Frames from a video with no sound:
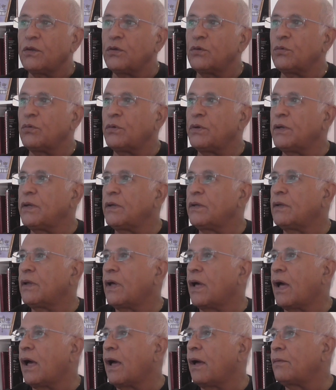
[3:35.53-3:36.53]
You need you
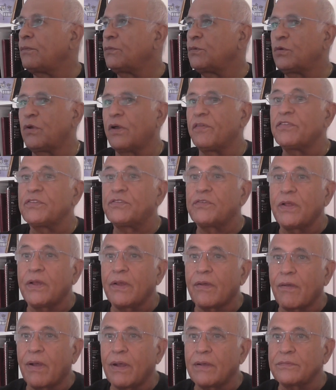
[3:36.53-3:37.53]
have a
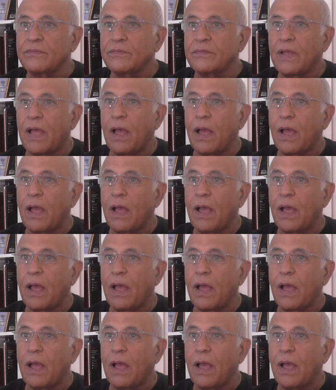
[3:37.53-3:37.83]
general,